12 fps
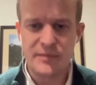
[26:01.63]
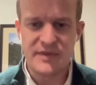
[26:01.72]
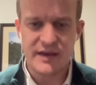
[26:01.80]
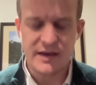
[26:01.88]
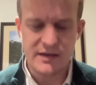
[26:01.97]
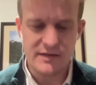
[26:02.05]

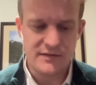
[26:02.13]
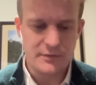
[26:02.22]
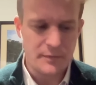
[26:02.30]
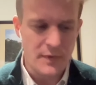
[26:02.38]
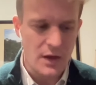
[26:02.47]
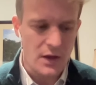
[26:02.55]
is,
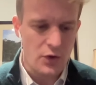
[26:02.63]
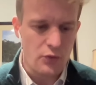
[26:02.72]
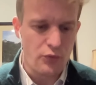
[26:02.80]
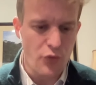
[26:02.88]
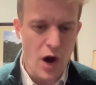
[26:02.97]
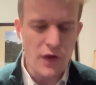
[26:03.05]

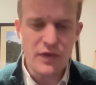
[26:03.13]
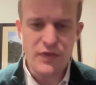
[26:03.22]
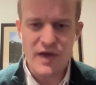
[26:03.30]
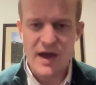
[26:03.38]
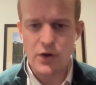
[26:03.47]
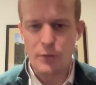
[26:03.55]
rather
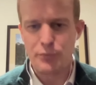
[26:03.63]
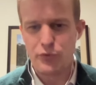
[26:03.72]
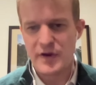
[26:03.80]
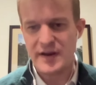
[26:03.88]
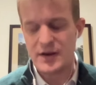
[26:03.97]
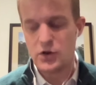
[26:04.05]
than
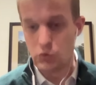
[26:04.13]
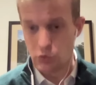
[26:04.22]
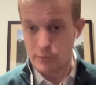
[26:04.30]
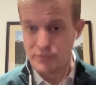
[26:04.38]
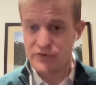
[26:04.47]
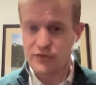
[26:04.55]
operate in
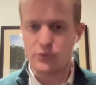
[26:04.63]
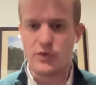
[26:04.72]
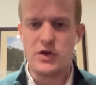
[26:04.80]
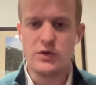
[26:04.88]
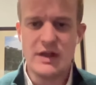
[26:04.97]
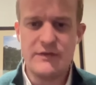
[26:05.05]
groups
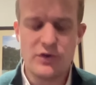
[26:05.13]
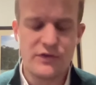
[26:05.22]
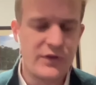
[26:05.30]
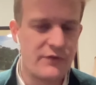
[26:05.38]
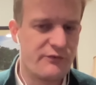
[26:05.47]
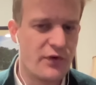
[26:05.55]
where you leave
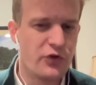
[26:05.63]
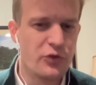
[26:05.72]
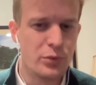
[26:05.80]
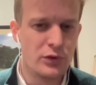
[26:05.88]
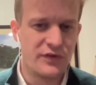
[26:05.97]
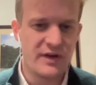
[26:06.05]
yourself
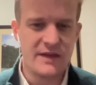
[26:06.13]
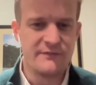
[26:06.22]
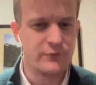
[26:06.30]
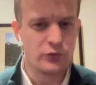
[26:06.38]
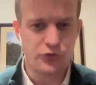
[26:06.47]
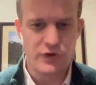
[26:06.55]
vulnerable to
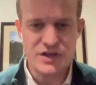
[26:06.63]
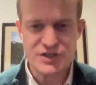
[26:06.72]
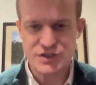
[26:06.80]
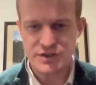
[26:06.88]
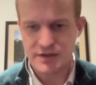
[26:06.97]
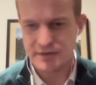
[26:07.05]

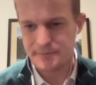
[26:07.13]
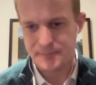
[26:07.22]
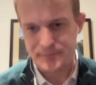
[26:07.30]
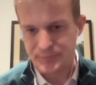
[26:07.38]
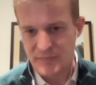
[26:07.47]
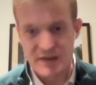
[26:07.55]
infiltration and
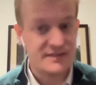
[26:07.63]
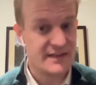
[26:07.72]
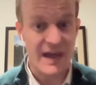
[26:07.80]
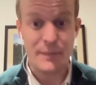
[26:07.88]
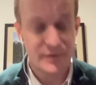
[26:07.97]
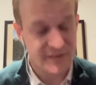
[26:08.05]

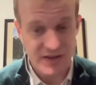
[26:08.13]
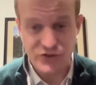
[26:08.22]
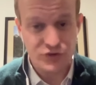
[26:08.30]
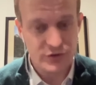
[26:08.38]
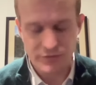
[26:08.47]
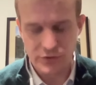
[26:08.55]

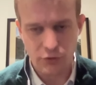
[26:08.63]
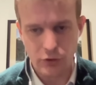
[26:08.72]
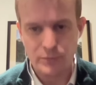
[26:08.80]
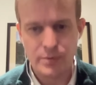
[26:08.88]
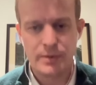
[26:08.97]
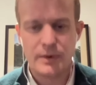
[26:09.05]
decapitation of the
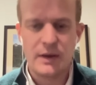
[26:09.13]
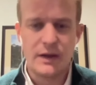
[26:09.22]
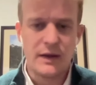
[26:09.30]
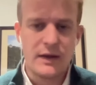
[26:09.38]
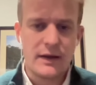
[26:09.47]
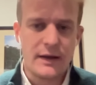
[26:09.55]
group,
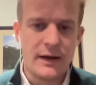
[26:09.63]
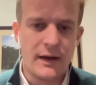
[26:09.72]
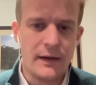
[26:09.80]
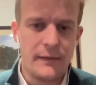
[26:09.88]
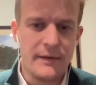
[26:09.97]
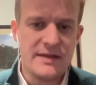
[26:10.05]

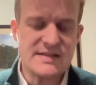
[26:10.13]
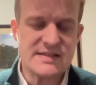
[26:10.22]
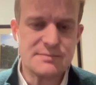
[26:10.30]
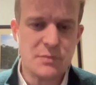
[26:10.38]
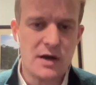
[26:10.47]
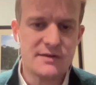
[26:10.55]
it's
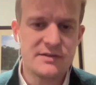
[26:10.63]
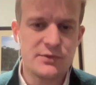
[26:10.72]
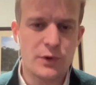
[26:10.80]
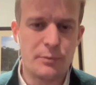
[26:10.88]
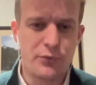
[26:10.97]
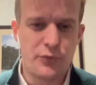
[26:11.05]
smarter
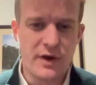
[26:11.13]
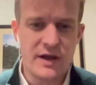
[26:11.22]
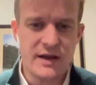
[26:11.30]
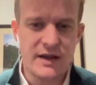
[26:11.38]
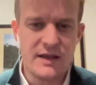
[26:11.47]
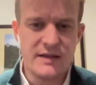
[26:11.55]
to
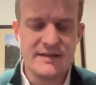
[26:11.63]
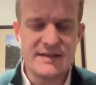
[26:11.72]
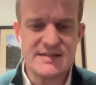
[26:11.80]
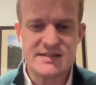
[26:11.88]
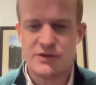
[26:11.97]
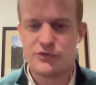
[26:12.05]
operate in
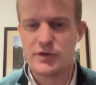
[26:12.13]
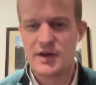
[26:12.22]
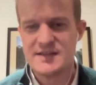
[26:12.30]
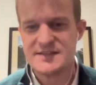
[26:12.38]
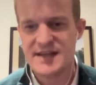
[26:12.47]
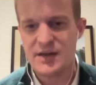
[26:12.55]

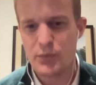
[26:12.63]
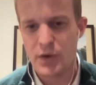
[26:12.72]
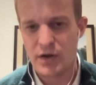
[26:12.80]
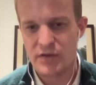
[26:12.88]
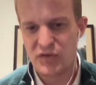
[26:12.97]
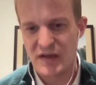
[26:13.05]
decentralized
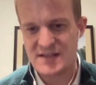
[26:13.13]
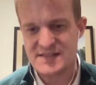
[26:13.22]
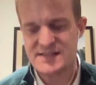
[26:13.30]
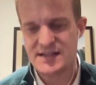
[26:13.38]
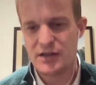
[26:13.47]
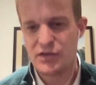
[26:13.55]
networks as
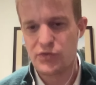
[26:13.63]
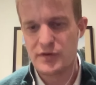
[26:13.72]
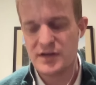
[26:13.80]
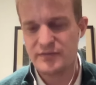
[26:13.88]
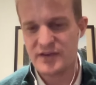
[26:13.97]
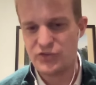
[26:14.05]
cells or
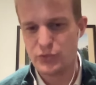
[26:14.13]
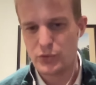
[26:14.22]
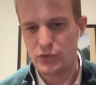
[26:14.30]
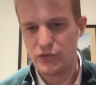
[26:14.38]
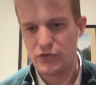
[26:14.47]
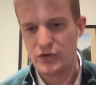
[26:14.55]

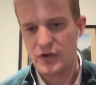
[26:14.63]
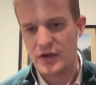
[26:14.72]
individuals,